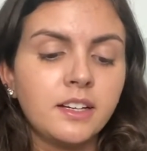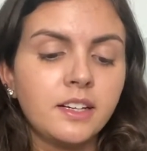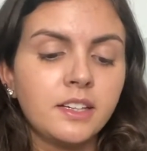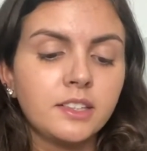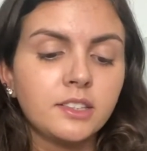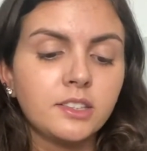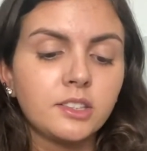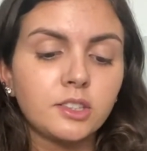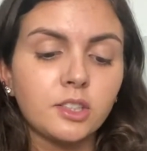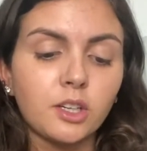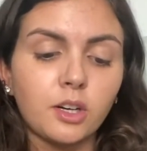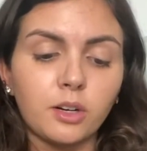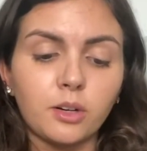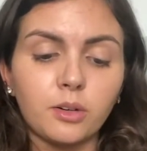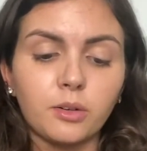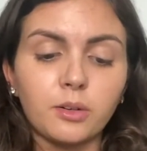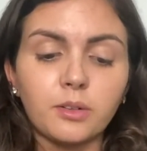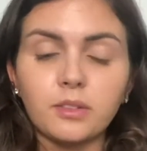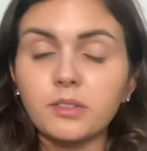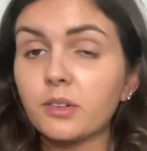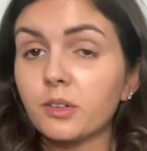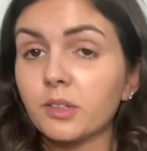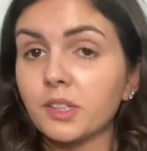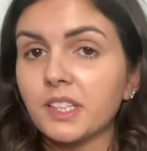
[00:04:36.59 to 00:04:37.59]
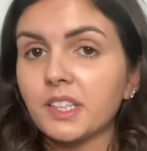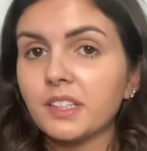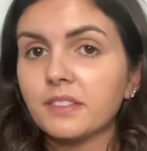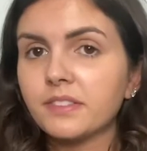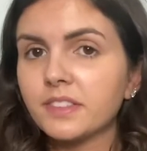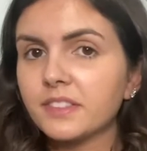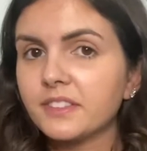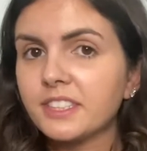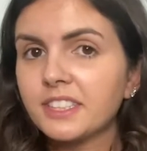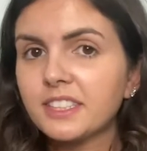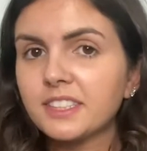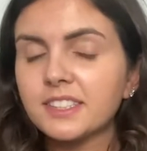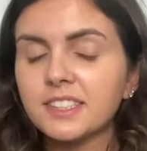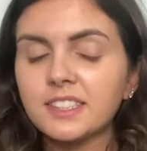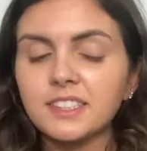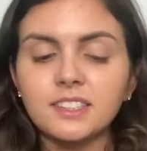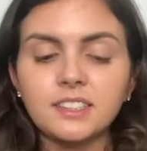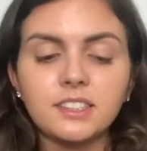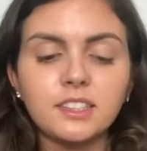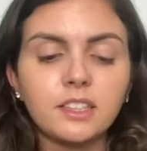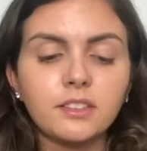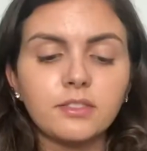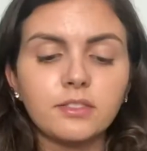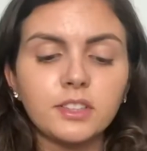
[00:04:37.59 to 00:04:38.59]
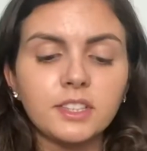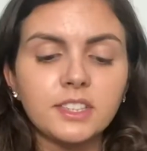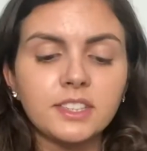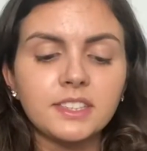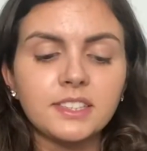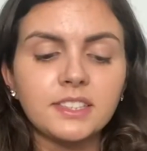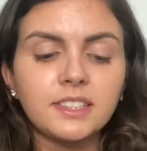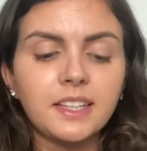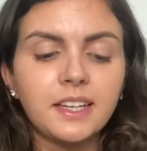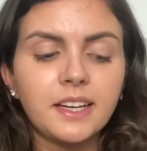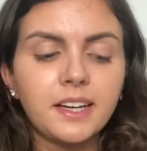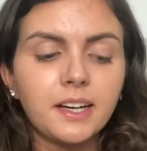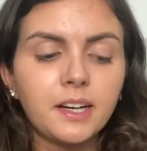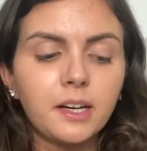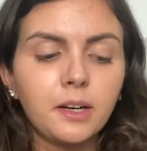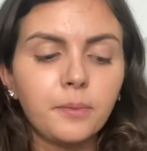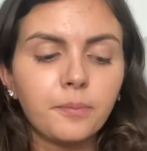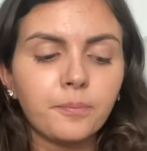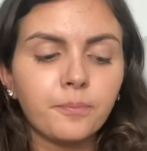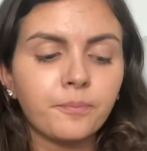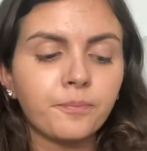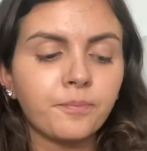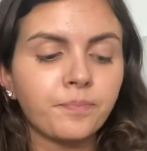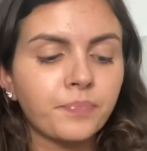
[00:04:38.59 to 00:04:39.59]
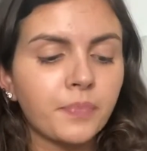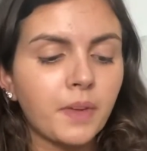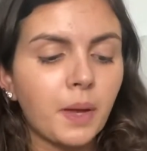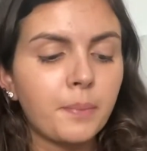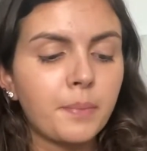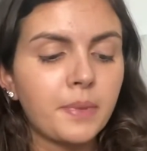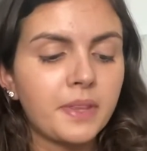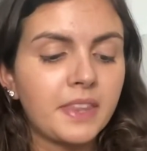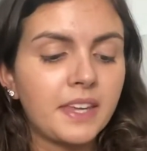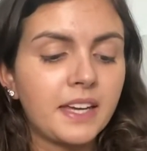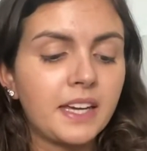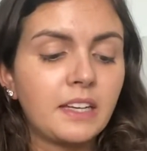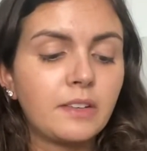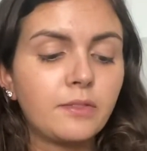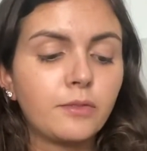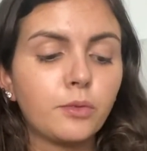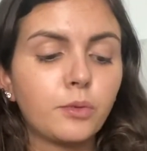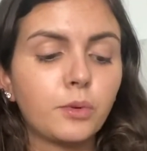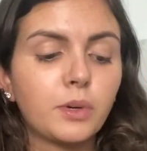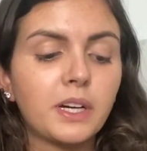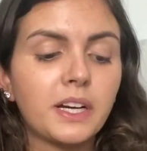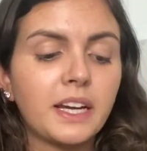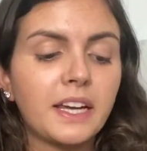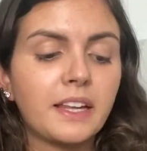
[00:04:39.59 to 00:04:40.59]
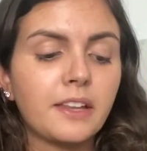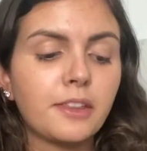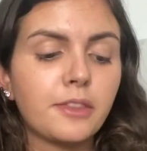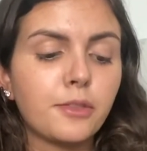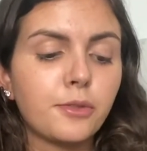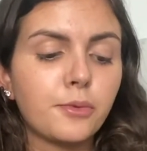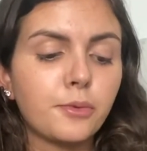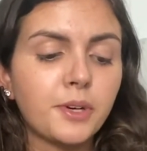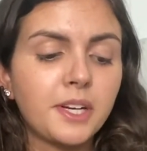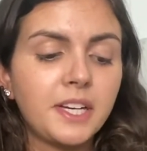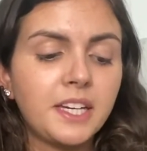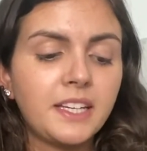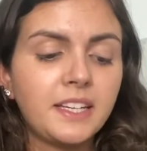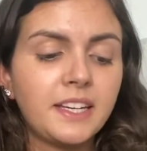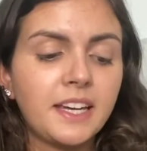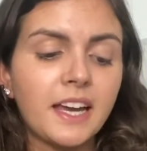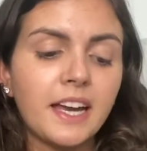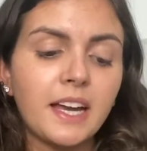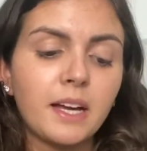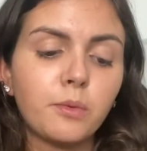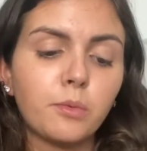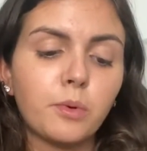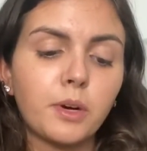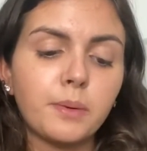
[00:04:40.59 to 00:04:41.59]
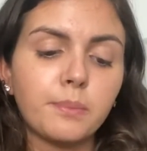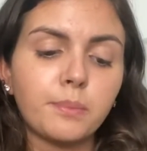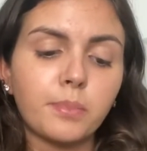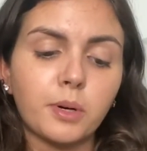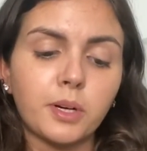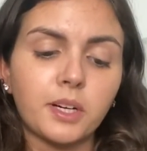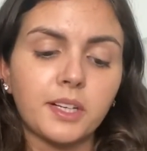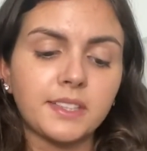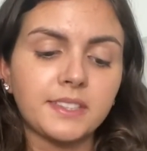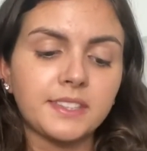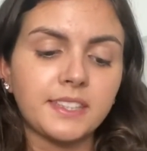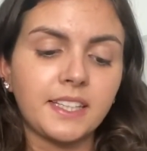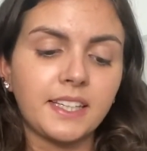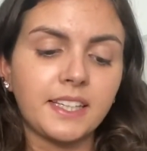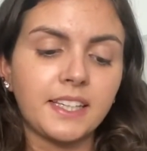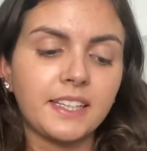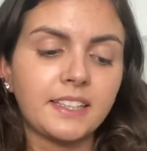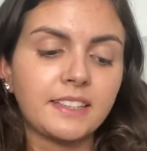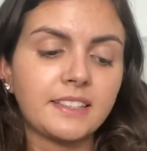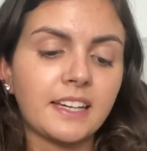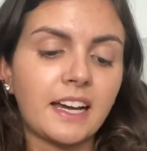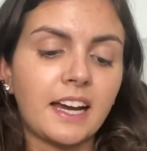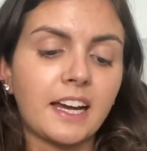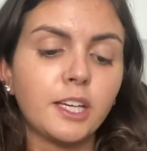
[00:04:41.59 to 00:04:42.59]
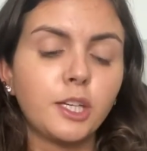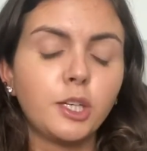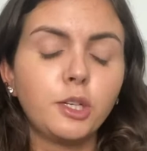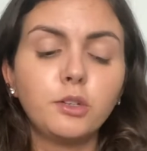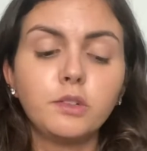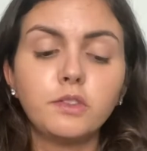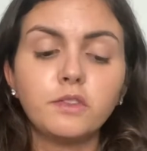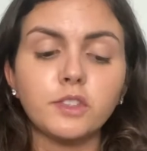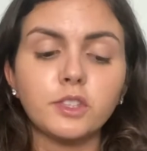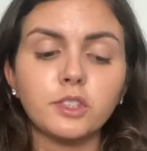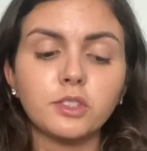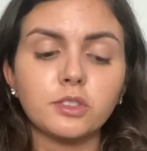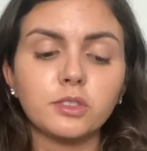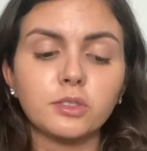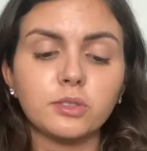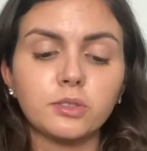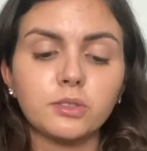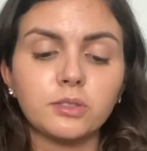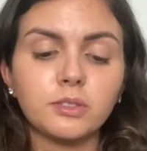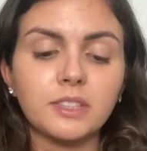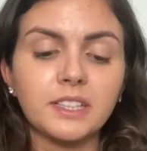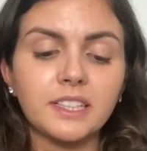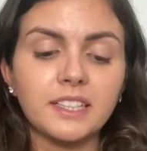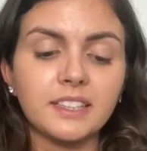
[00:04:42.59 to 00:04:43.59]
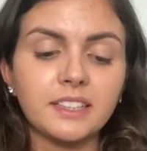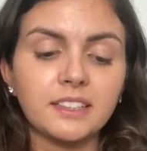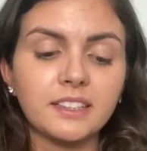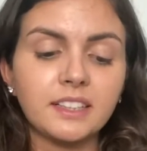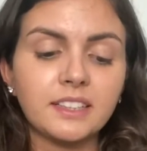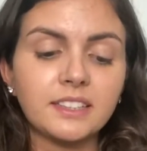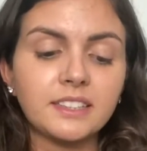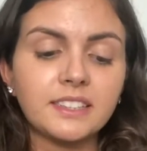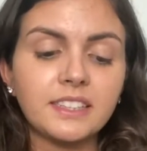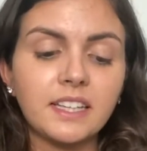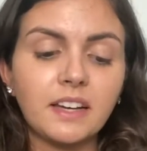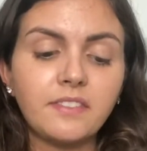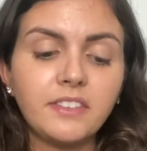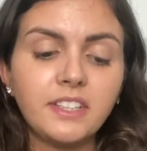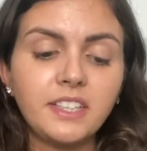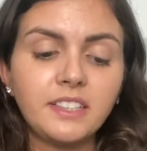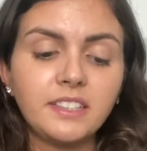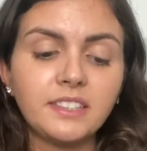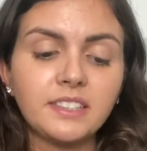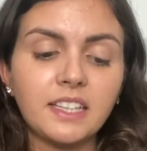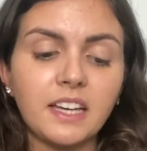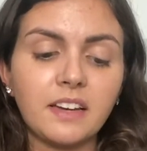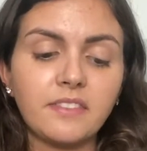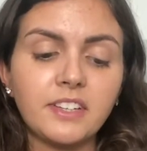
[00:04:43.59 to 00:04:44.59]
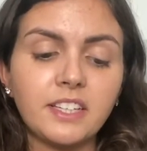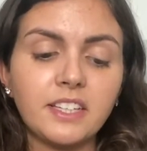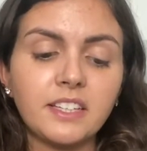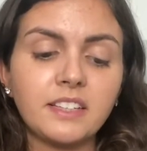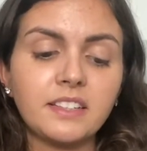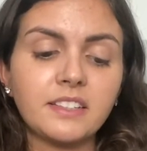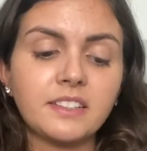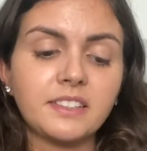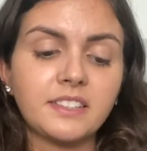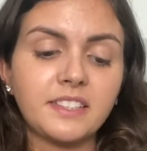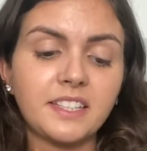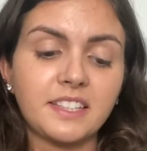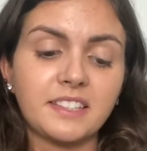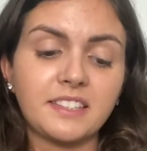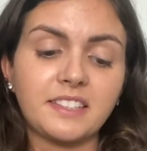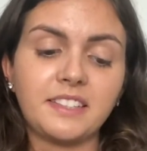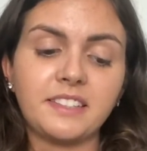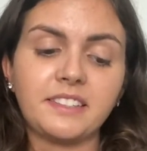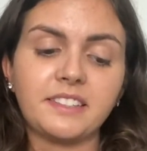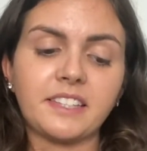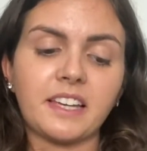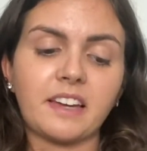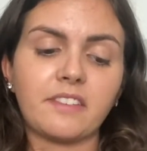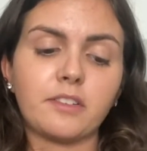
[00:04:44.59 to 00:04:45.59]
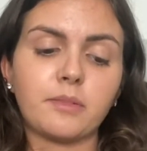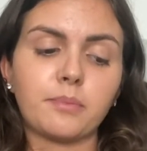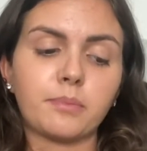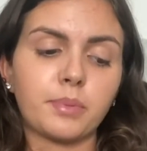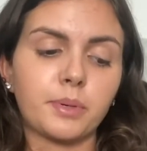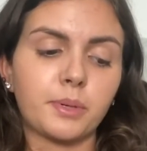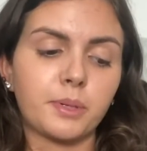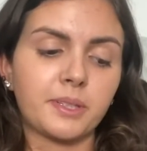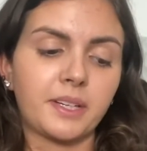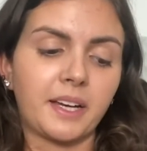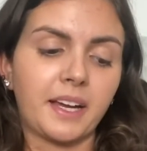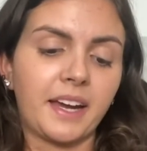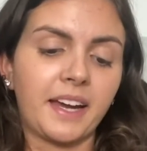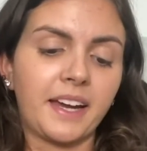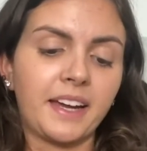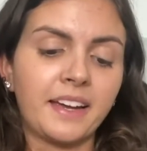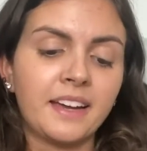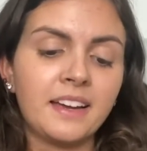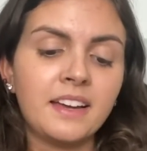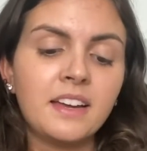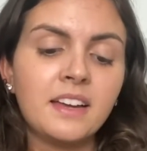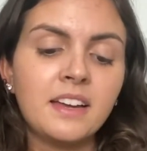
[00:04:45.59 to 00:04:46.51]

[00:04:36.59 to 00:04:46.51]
So only a 50 cents difference there. But then for a 3-day 1-park ticket at Universal is $77.67 per day.